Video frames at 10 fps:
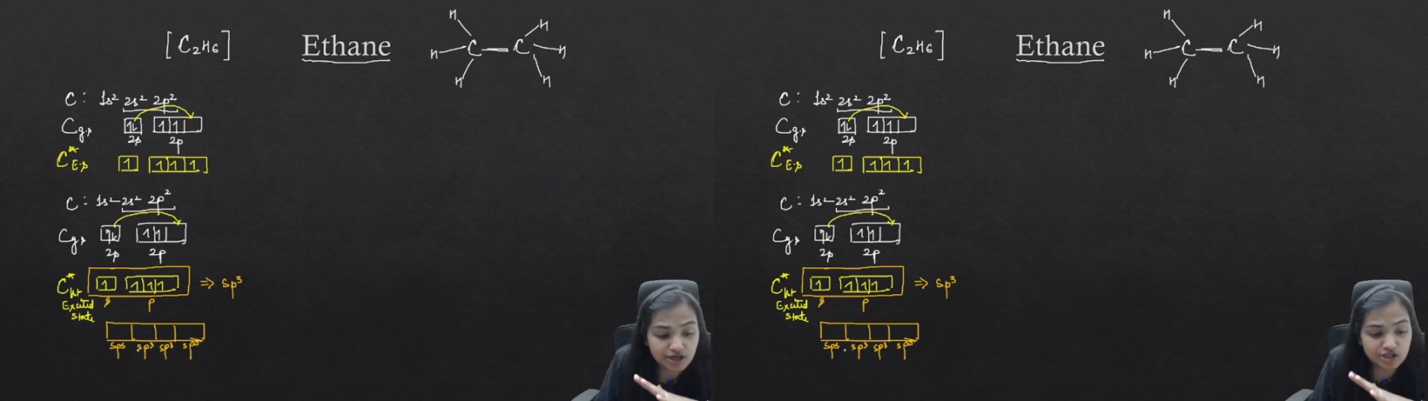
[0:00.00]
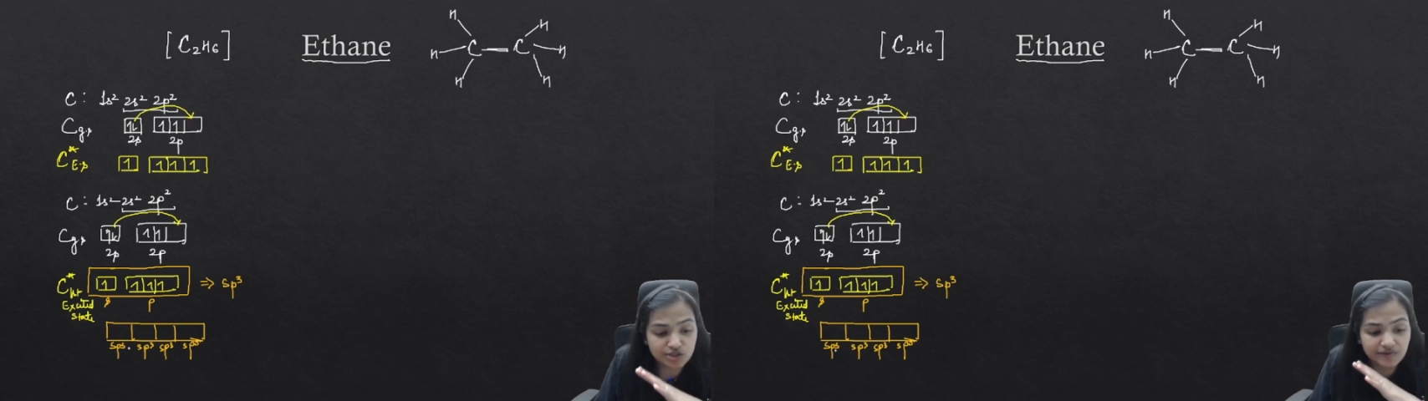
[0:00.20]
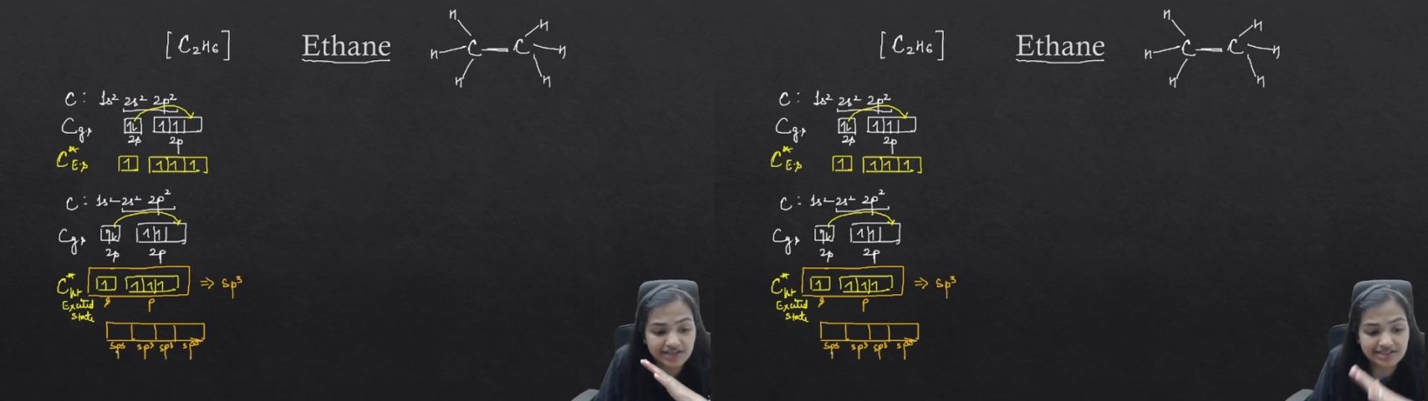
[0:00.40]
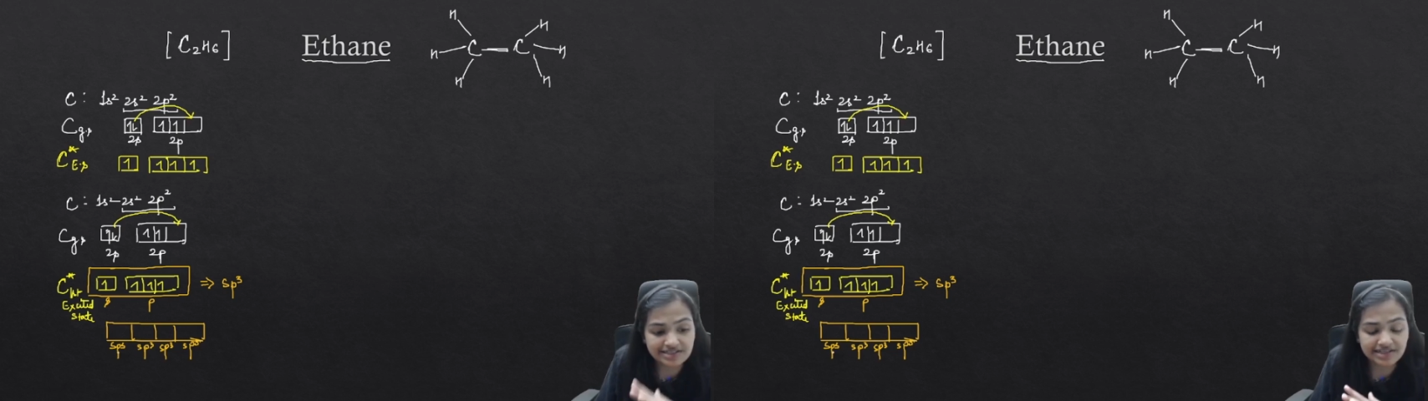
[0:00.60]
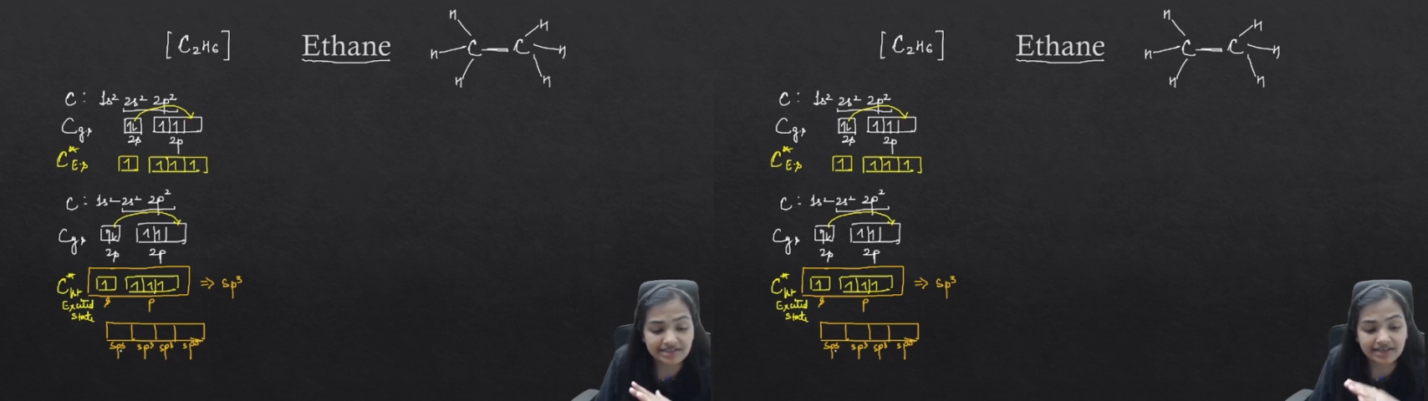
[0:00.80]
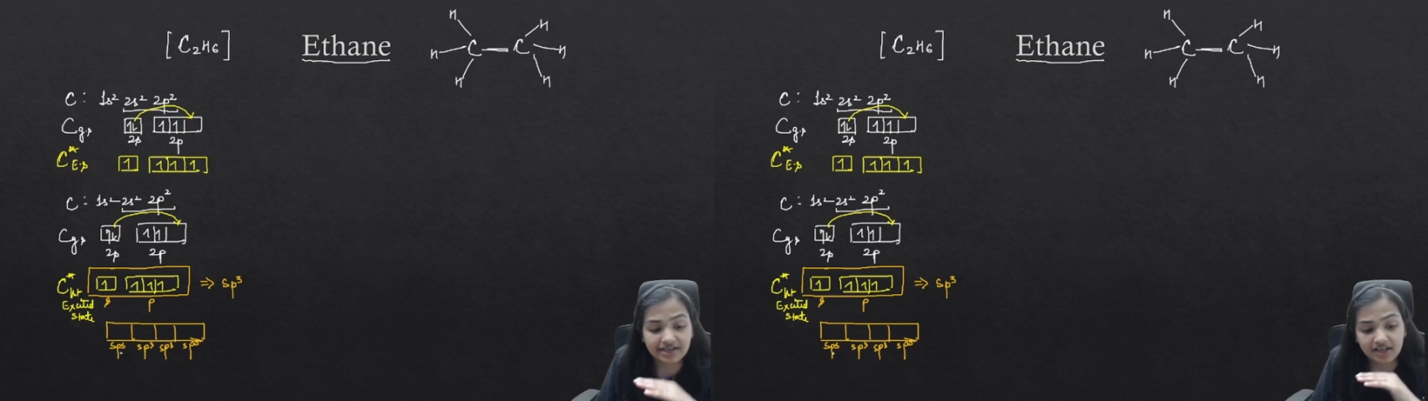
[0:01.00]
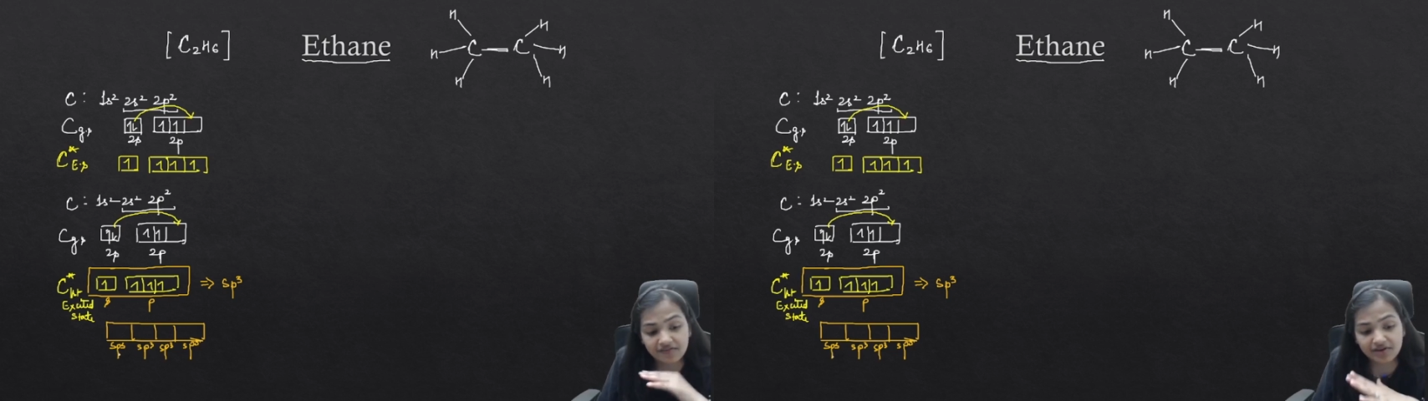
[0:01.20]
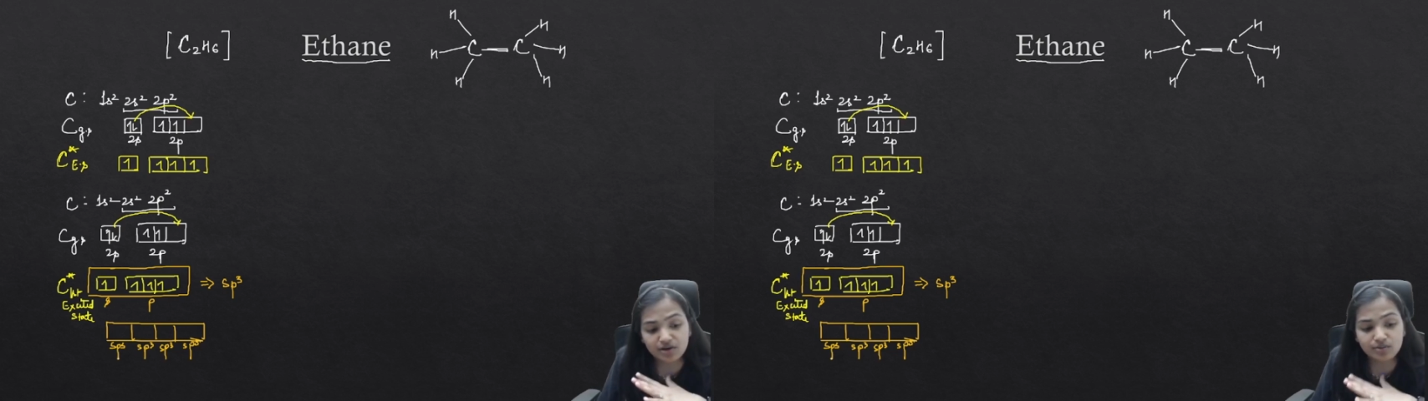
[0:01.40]
So we can say that
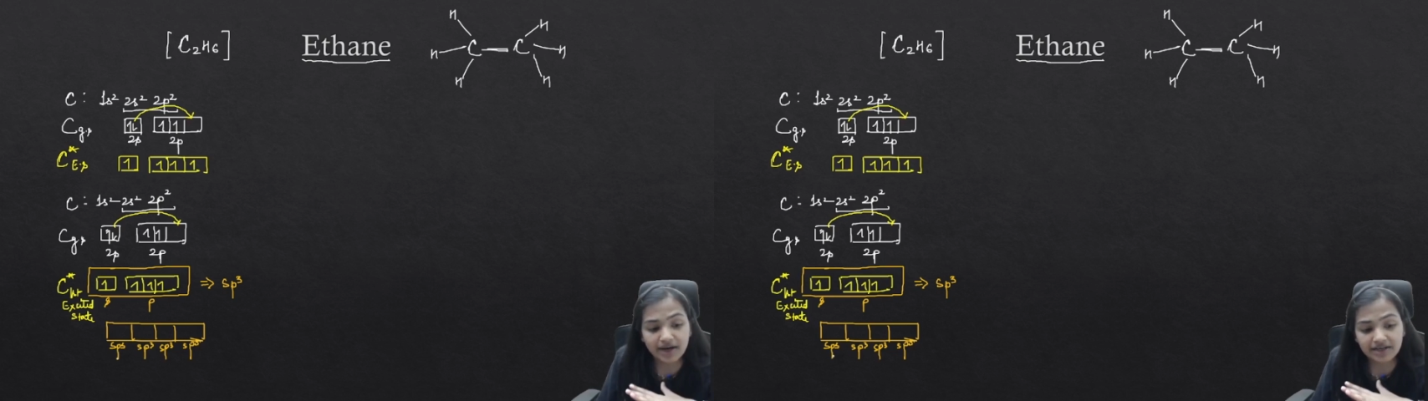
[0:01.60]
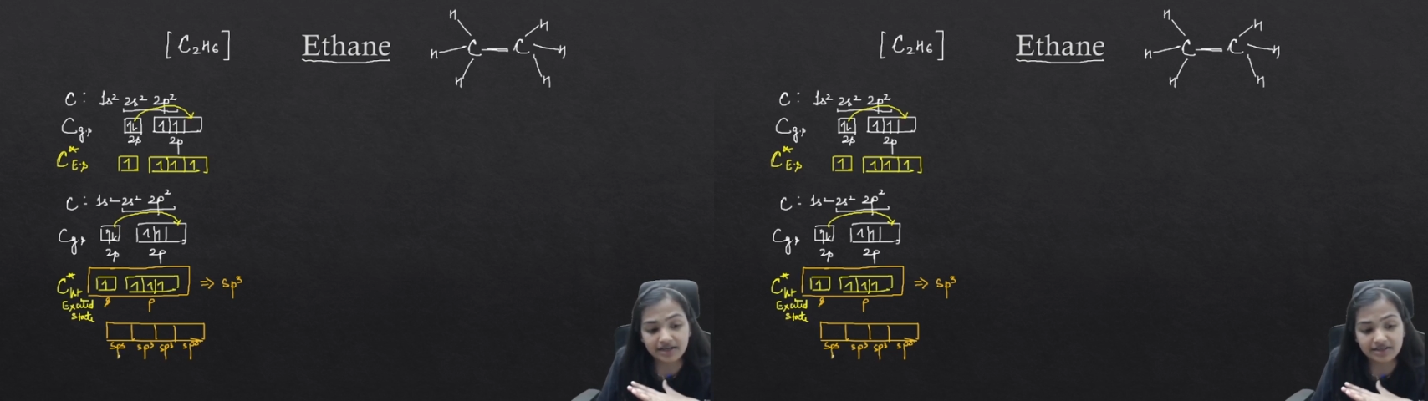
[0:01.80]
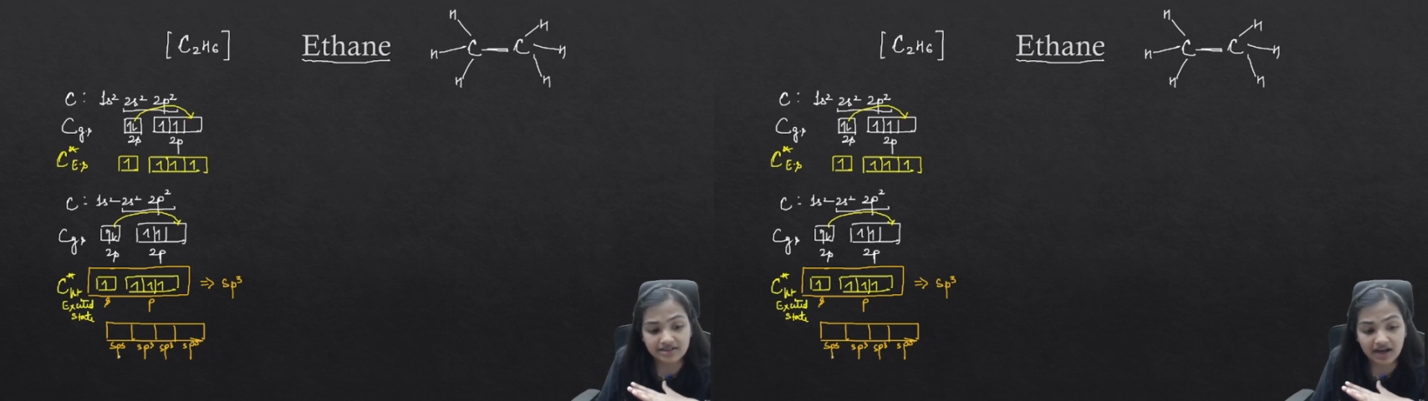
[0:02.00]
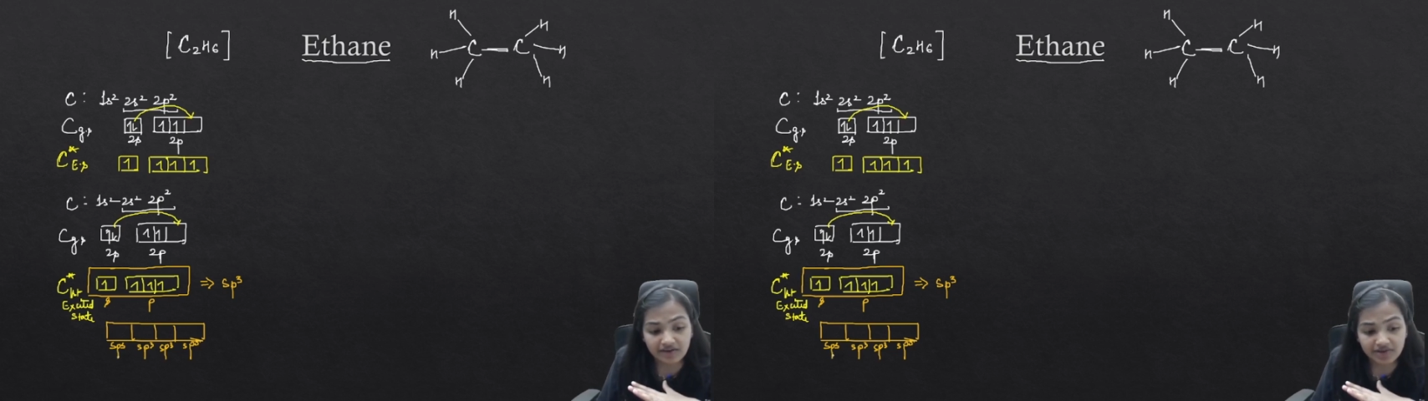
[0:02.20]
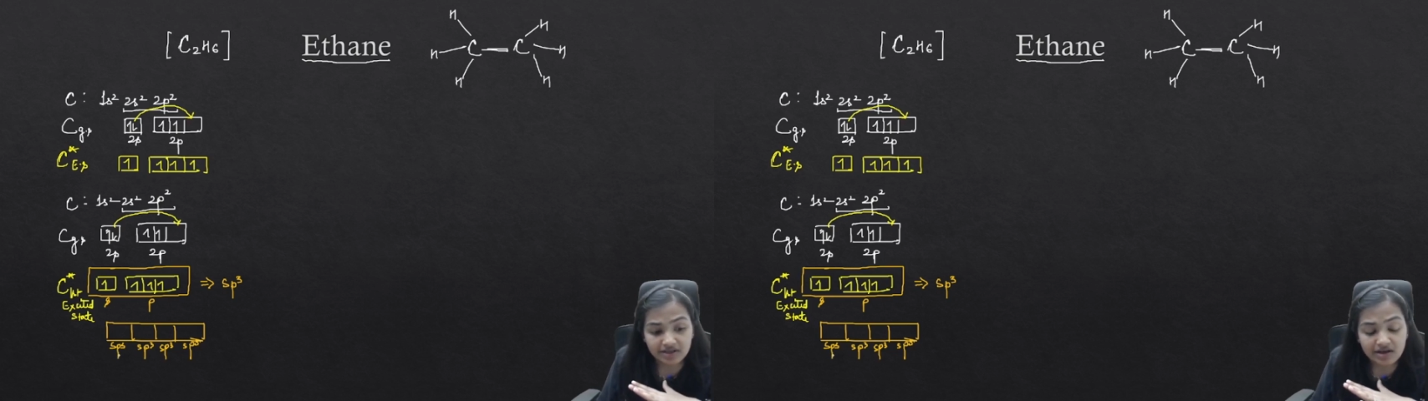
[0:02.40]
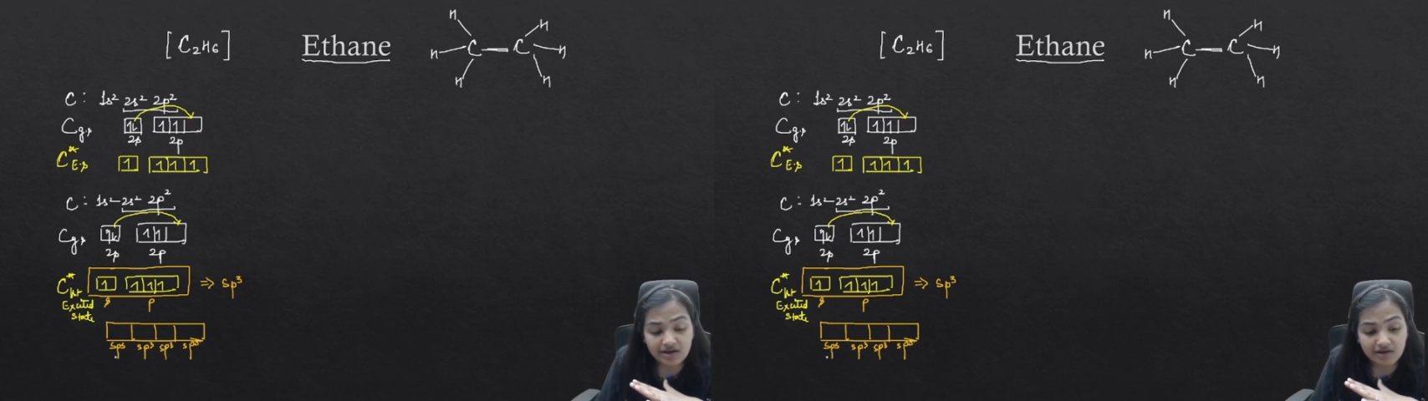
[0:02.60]
every orbital is having